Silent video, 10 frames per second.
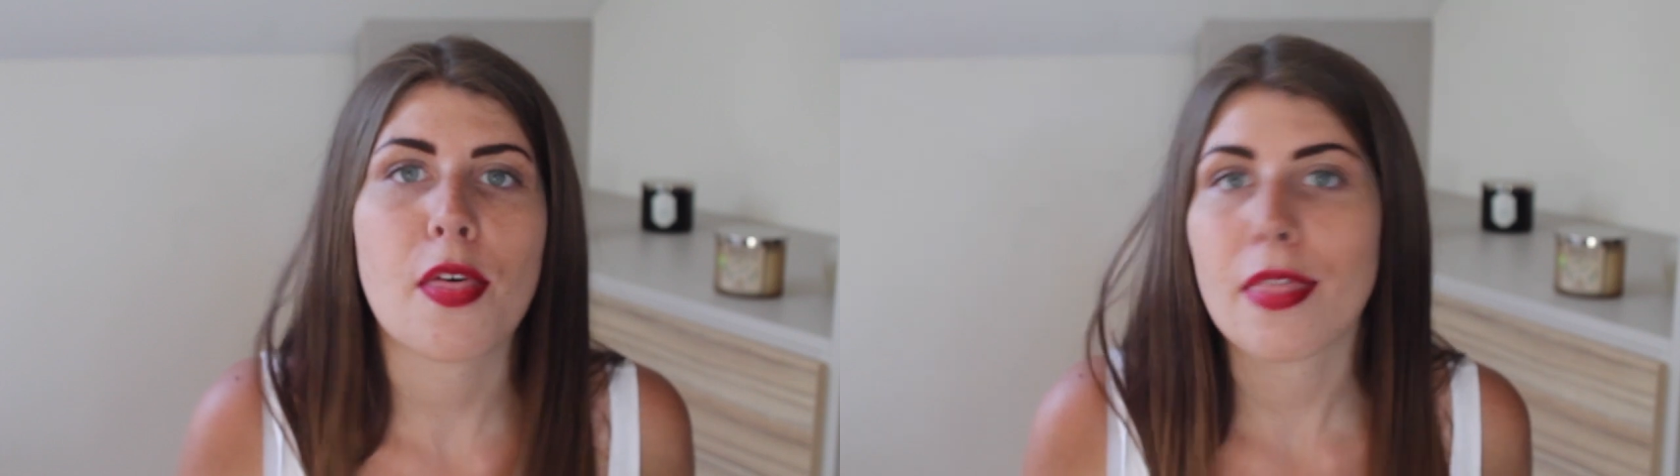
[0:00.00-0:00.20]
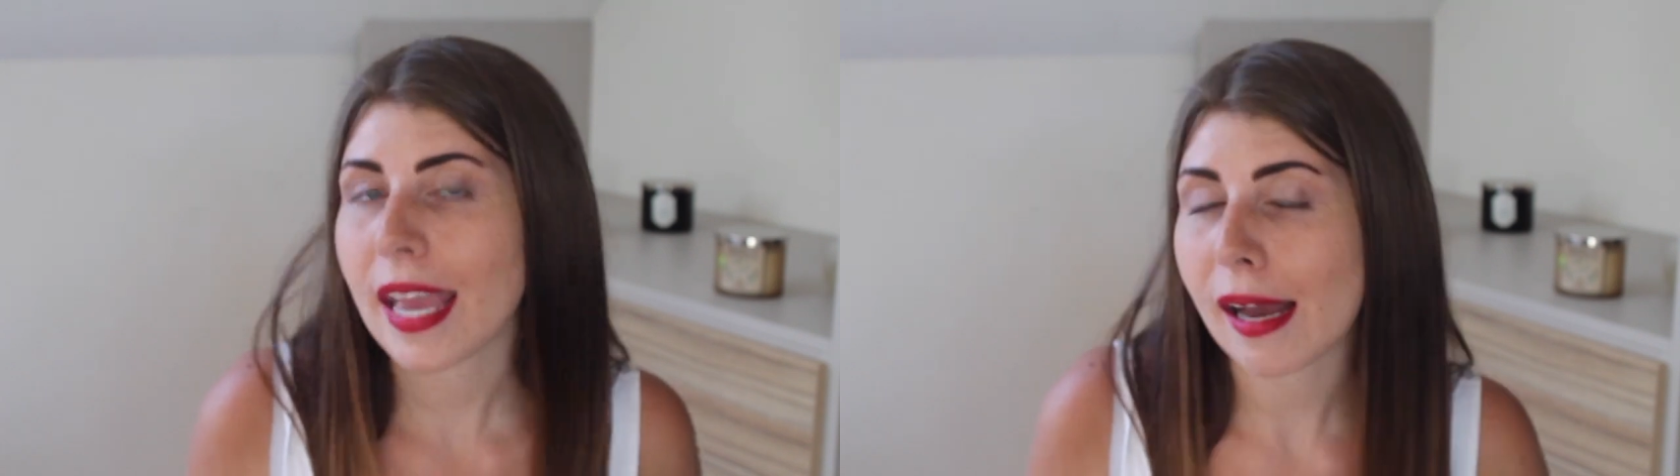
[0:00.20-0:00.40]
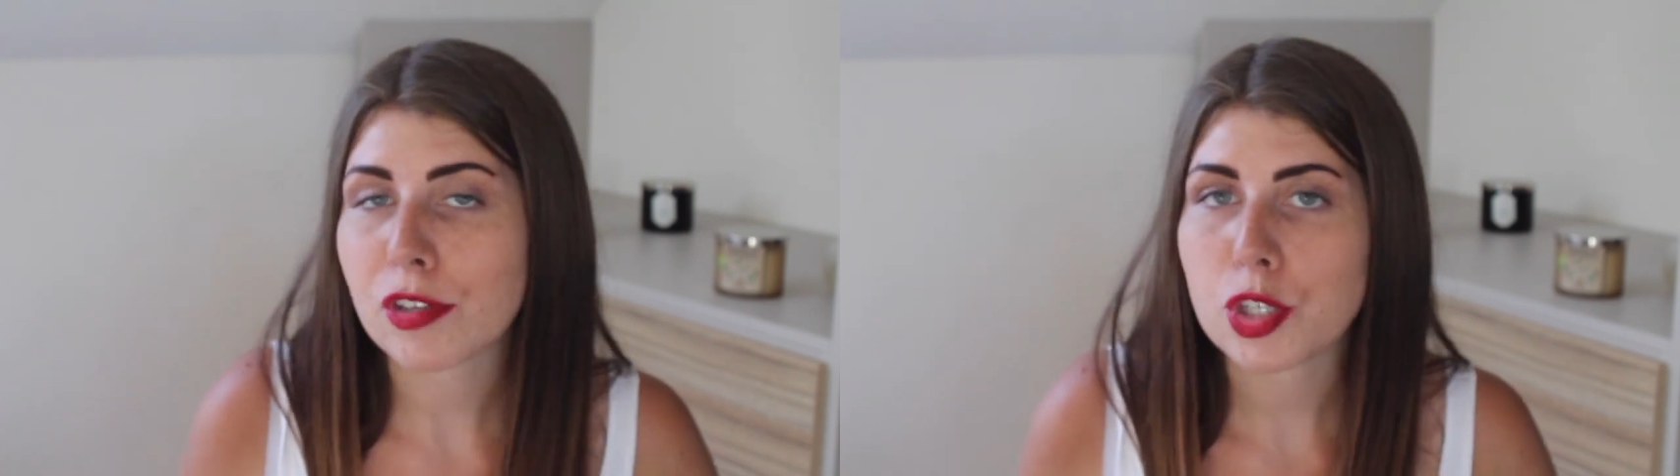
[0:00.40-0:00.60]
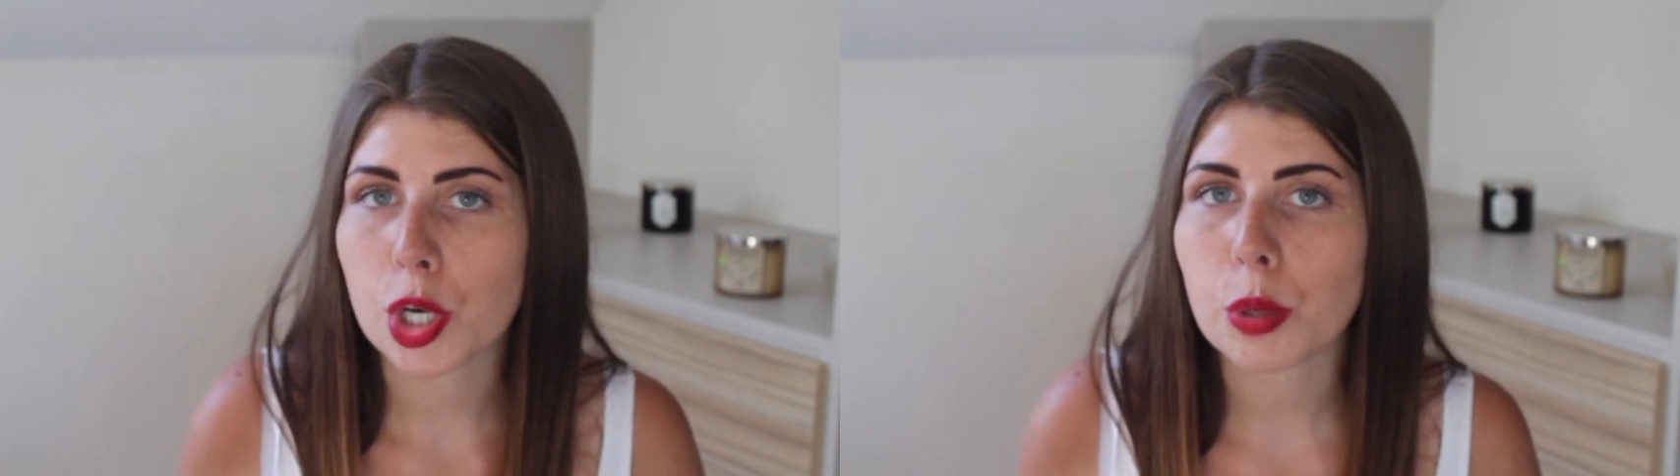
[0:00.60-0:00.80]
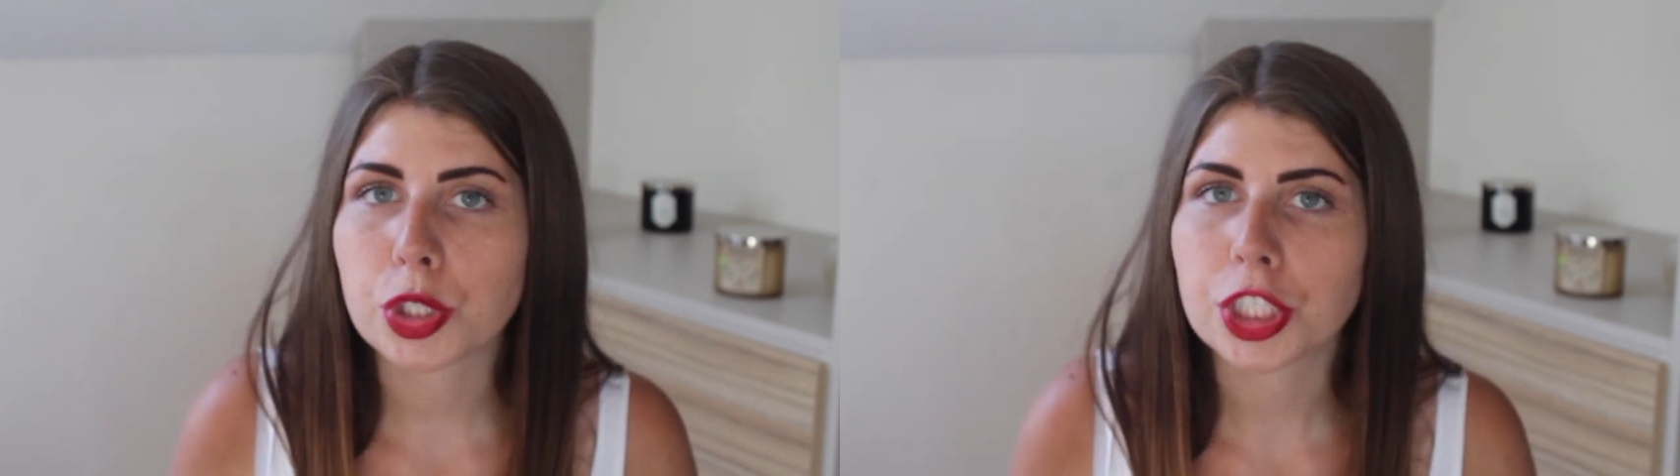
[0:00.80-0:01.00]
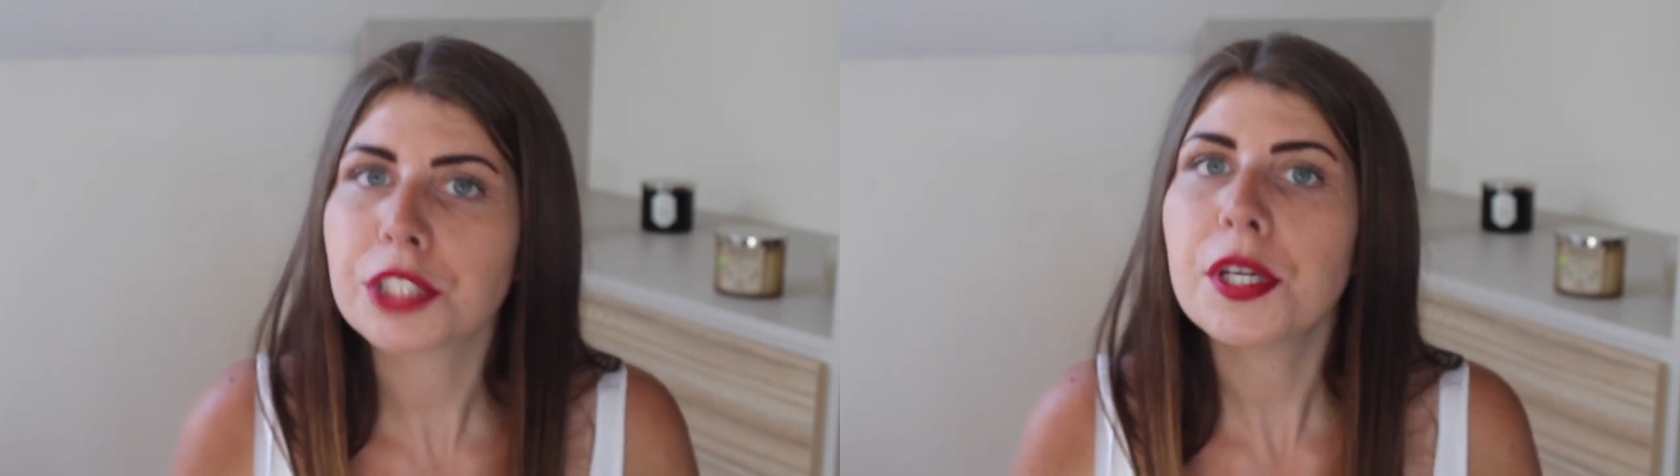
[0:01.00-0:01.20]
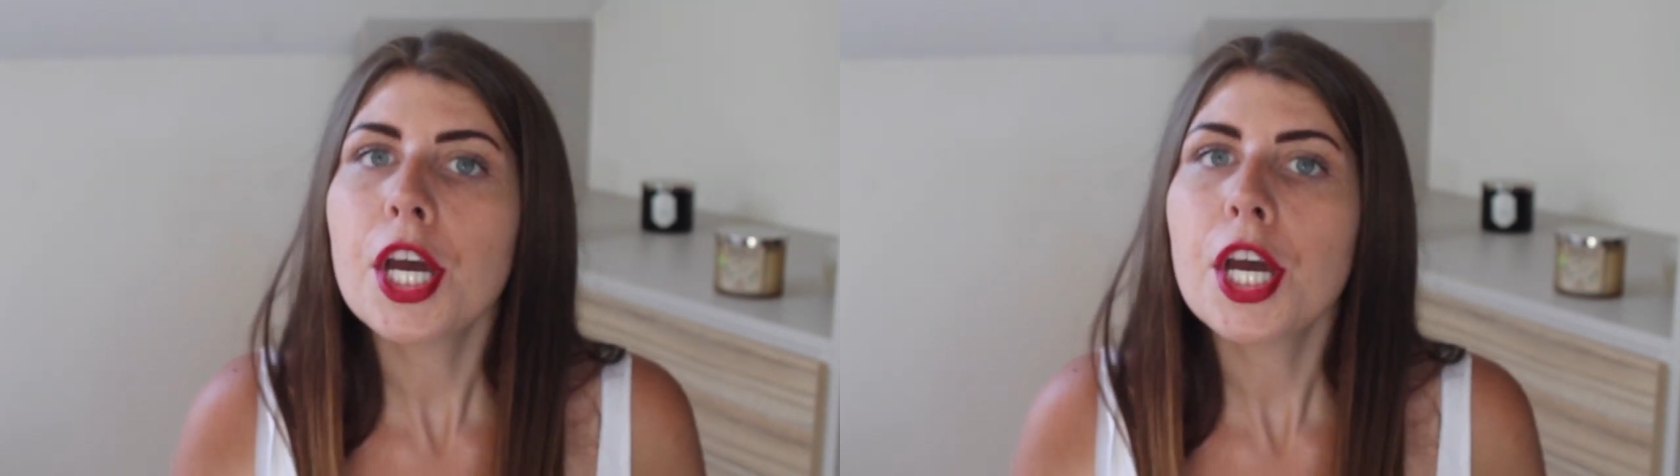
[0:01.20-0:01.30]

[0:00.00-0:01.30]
that they haven't told you,